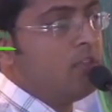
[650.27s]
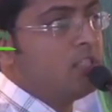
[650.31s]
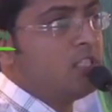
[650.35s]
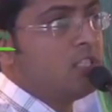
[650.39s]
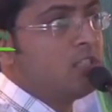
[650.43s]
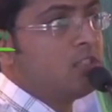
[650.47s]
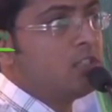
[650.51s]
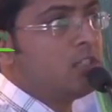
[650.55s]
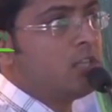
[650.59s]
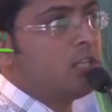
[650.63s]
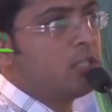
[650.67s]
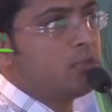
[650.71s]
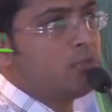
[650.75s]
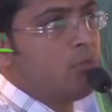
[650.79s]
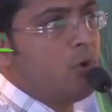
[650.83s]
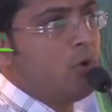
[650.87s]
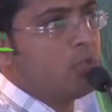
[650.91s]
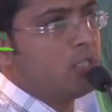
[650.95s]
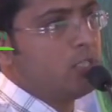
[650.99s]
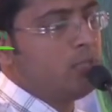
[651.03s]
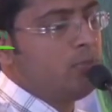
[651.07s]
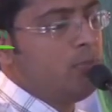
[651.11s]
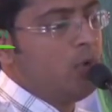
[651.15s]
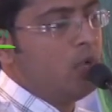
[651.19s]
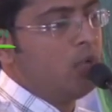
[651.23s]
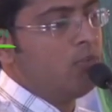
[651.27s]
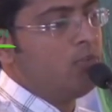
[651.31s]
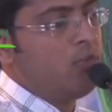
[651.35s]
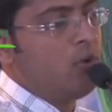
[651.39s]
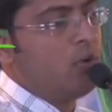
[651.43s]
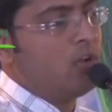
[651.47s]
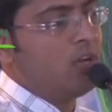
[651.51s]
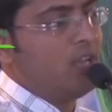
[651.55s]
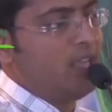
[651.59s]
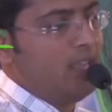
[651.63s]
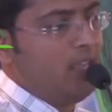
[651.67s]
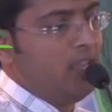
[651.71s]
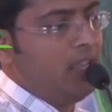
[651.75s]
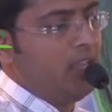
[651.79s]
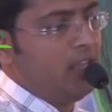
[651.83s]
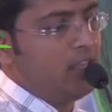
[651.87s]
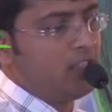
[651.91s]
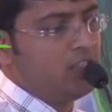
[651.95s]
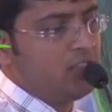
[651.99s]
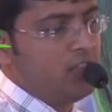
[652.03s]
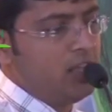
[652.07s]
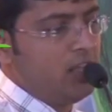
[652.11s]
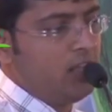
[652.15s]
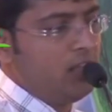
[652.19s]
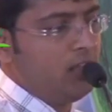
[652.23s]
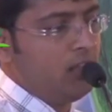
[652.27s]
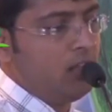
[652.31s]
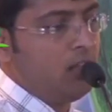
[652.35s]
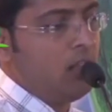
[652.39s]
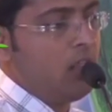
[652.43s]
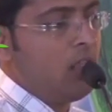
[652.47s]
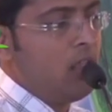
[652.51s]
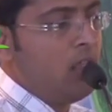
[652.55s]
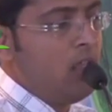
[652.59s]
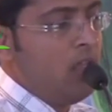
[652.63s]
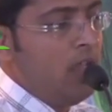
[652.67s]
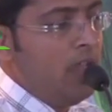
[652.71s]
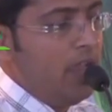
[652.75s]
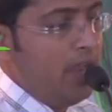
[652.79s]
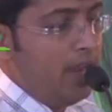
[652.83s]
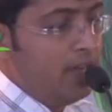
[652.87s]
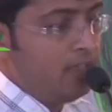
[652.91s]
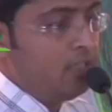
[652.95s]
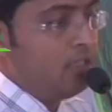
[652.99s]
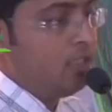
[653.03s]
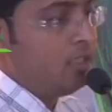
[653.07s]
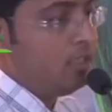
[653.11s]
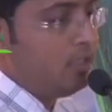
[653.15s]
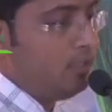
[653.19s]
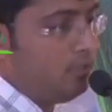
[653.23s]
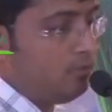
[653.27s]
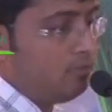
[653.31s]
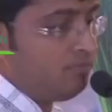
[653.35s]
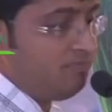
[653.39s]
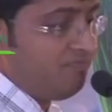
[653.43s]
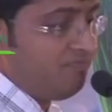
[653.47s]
which is responsible for AS gene, and